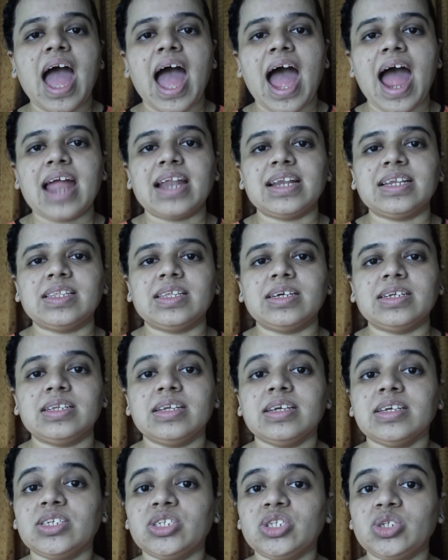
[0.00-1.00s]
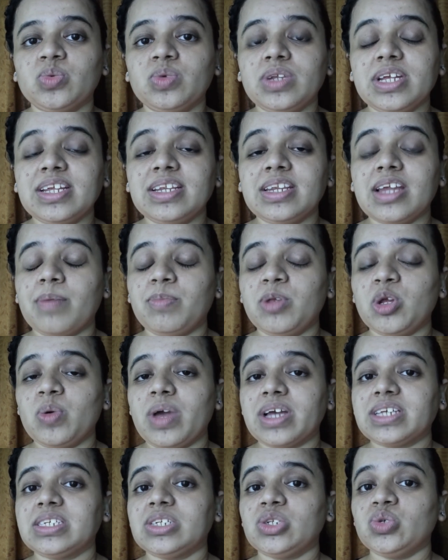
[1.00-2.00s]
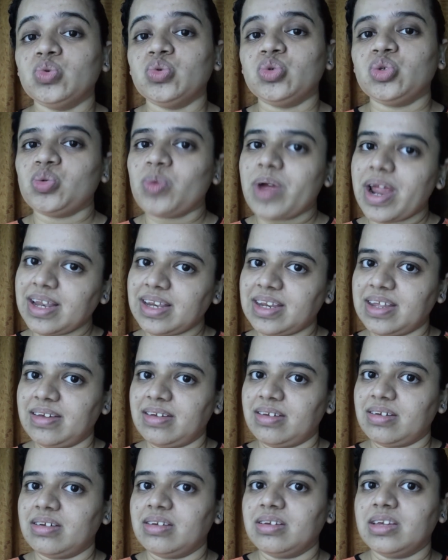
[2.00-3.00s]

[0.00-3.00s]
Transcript: and the Sony WX220